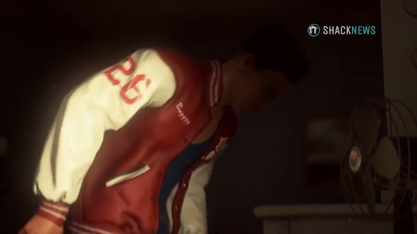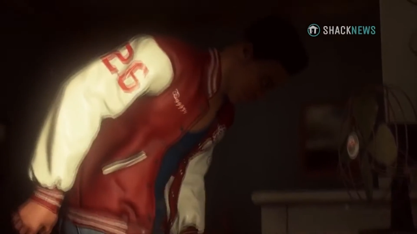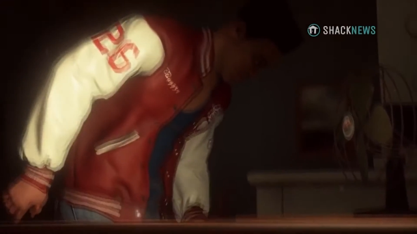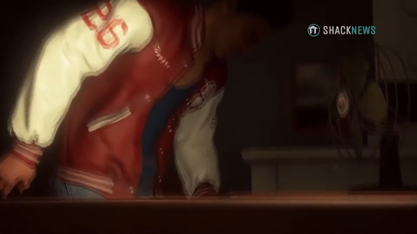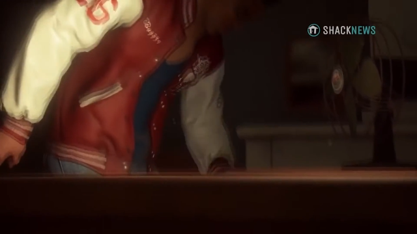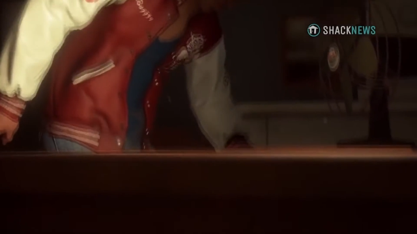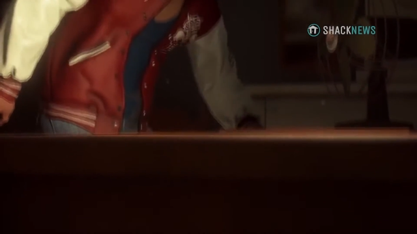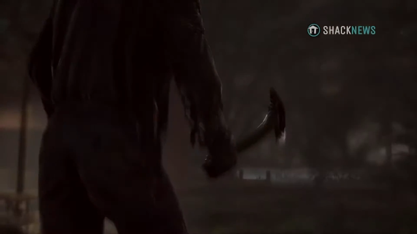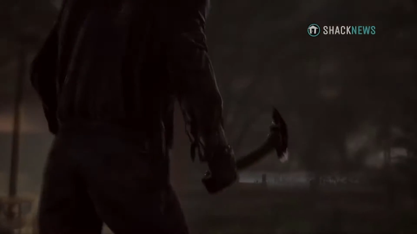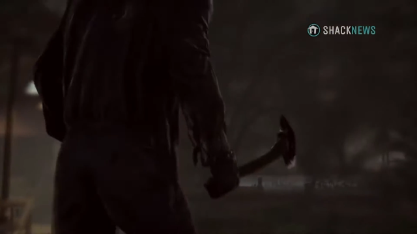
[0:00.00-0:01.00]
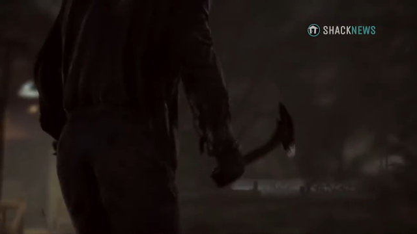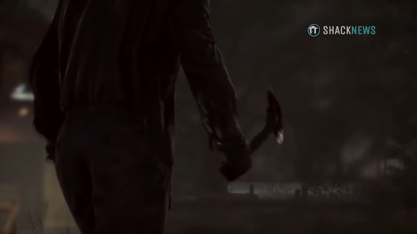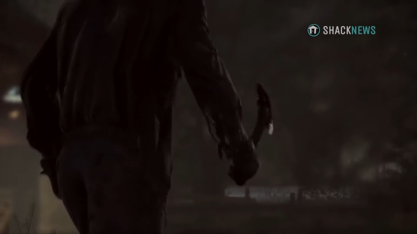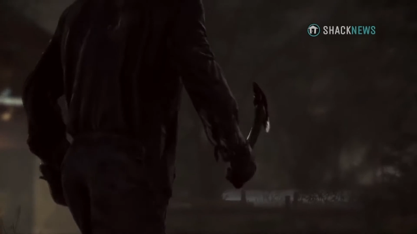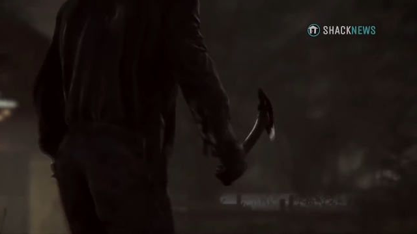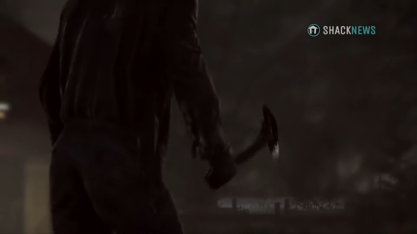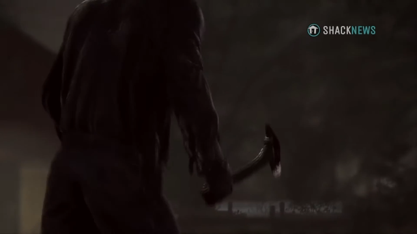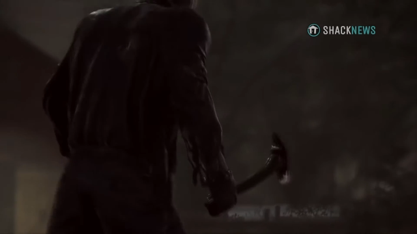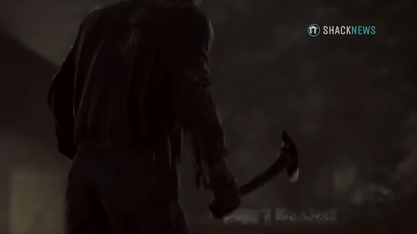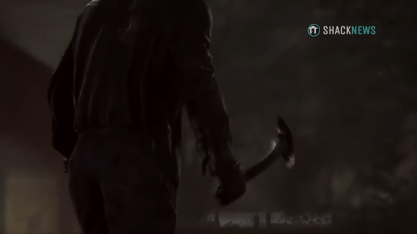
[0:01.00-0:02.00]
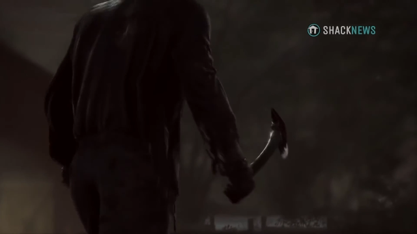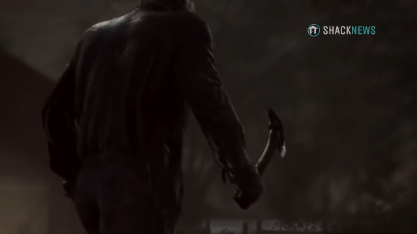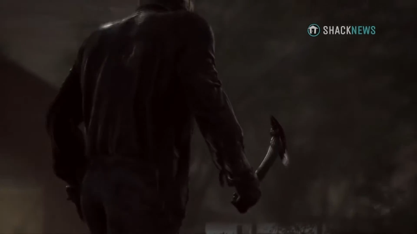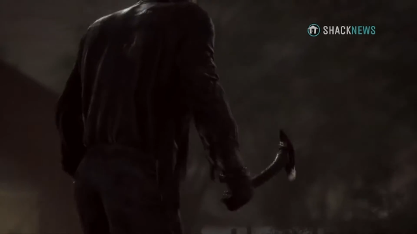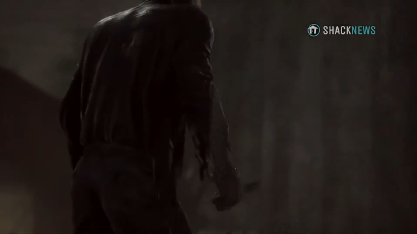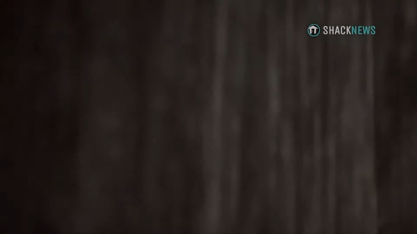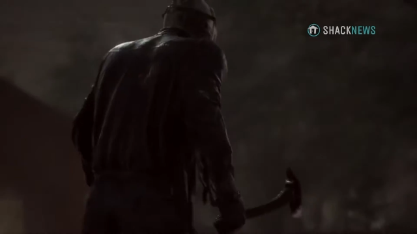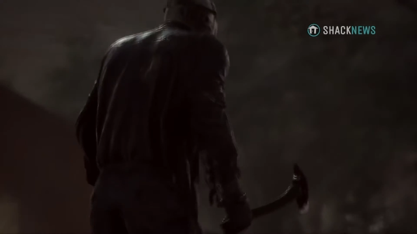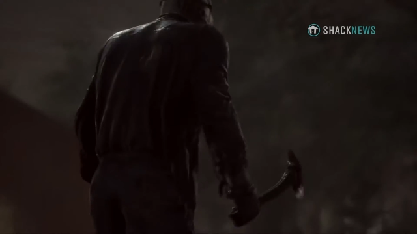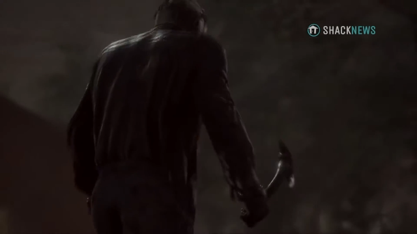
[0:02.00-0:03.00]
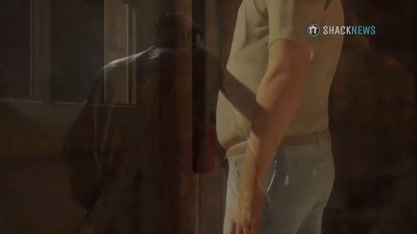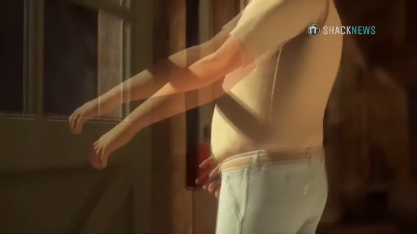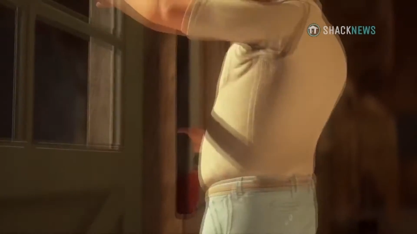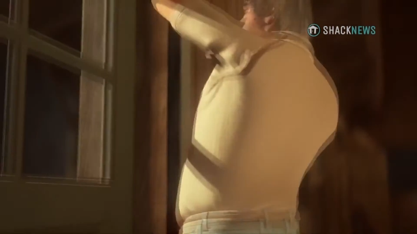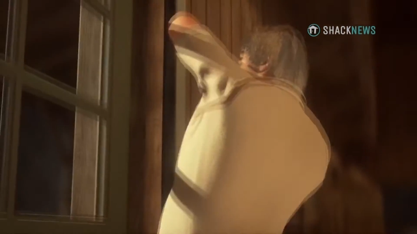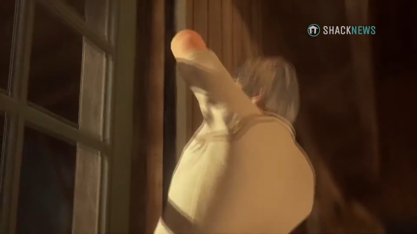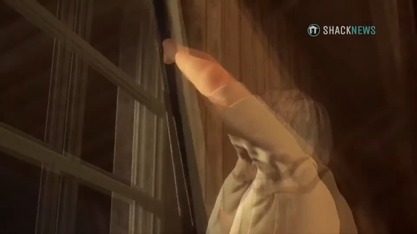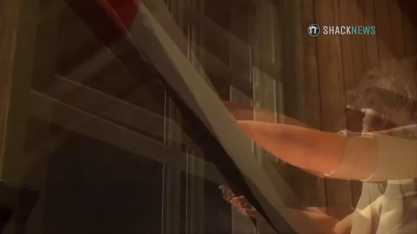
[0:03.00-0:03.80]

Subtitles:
No face is visible, so there are no lips to read.